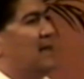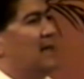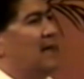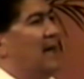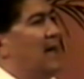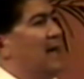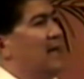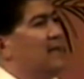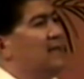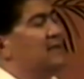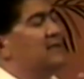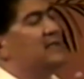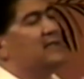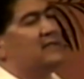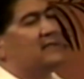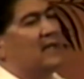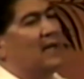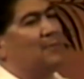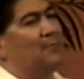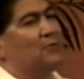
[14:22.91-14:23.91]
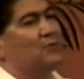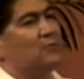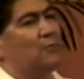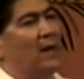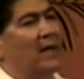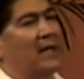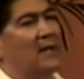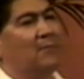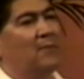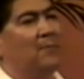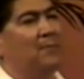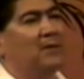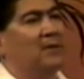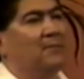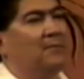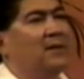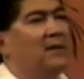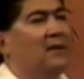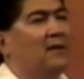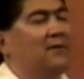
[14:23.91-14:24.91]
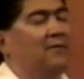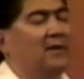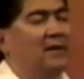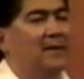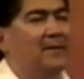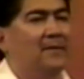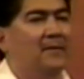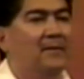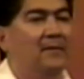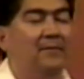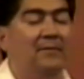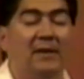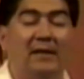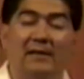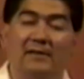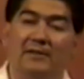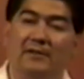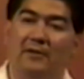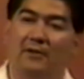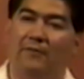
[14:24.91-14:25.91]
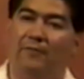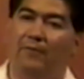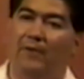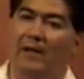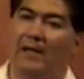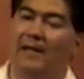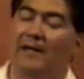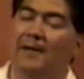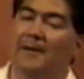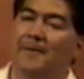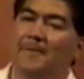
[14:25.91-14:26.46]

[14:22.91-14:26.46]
and his disciples wake him up in the middle of it because they're afraid.